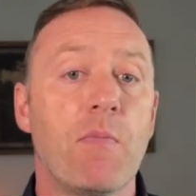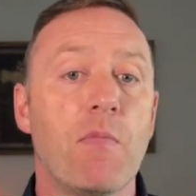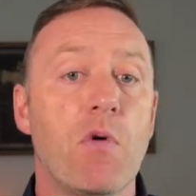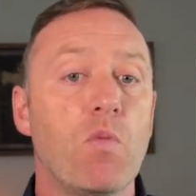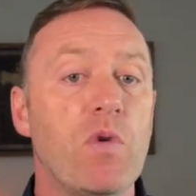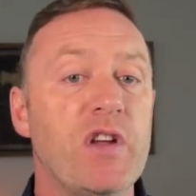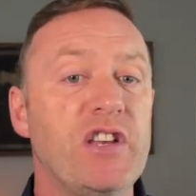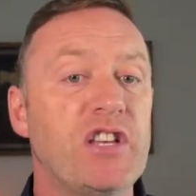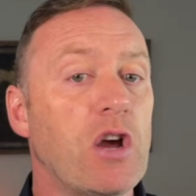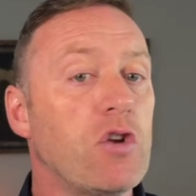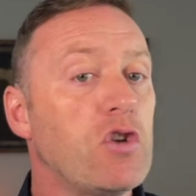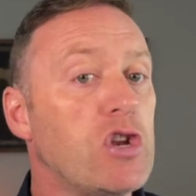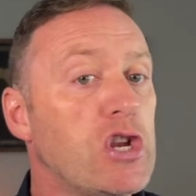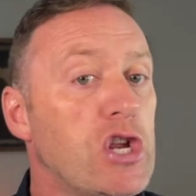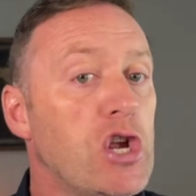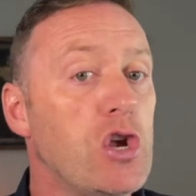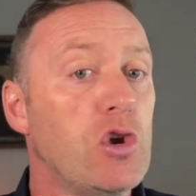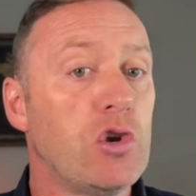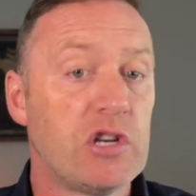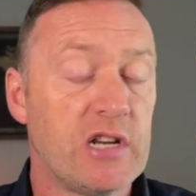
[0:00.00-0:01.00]
We don't
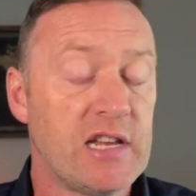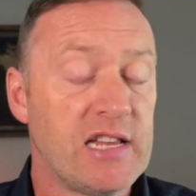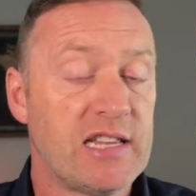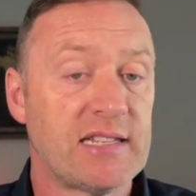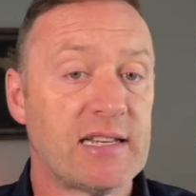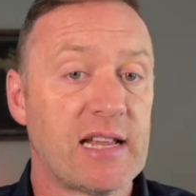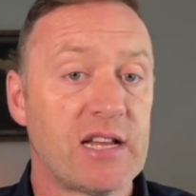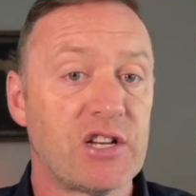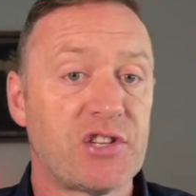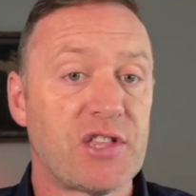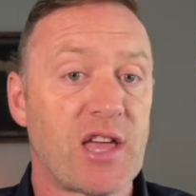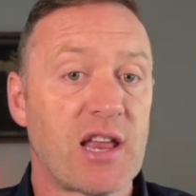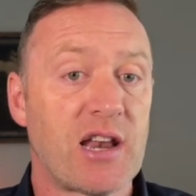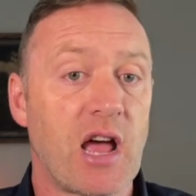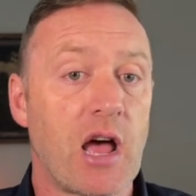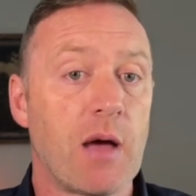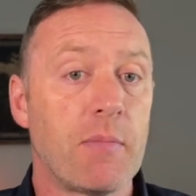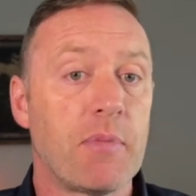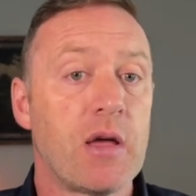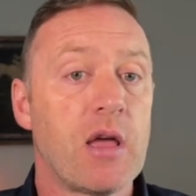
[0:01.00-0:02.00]
usually stitch that
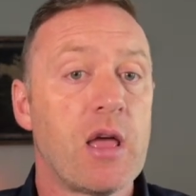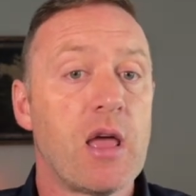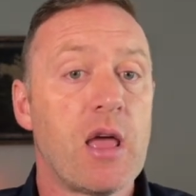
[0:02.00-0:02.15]
up.